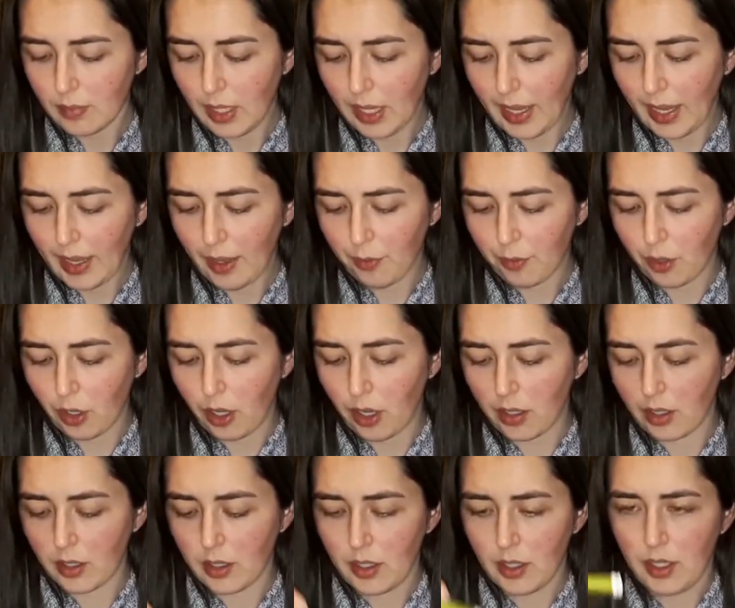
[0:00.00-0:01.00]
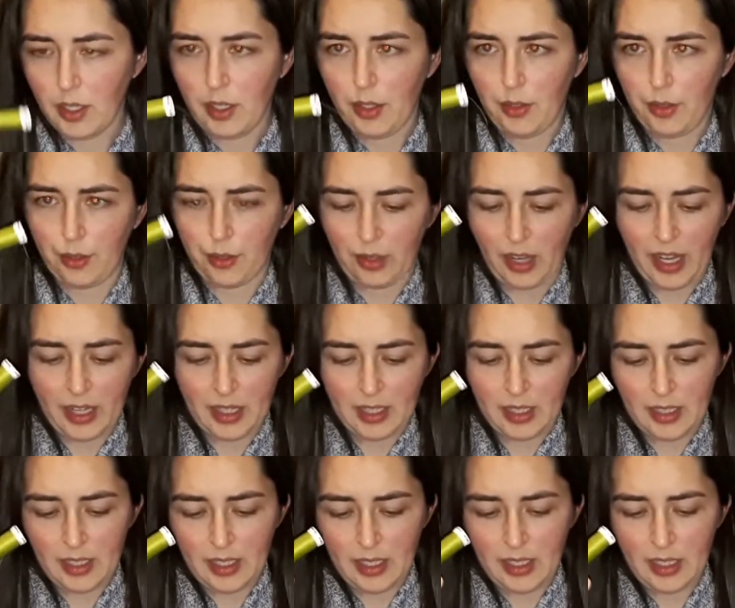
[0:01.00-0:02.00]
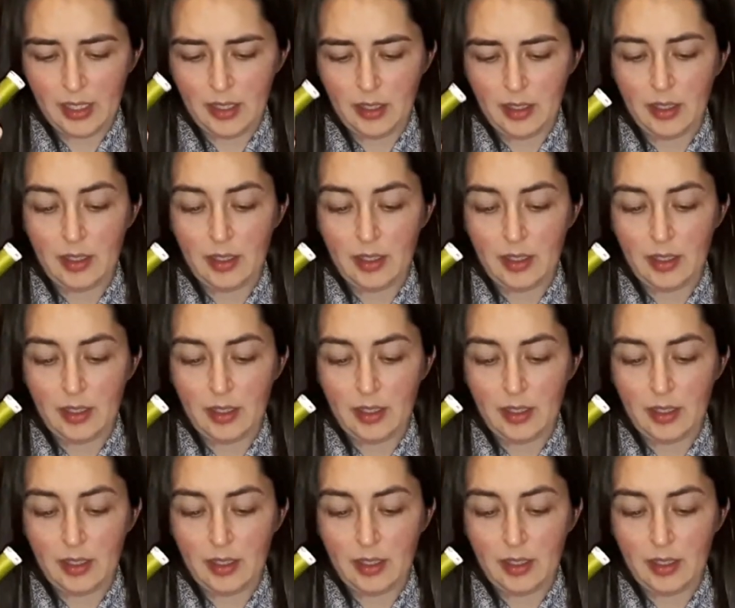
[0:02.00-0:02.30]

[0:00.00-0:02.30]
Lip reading: I have got thread in here.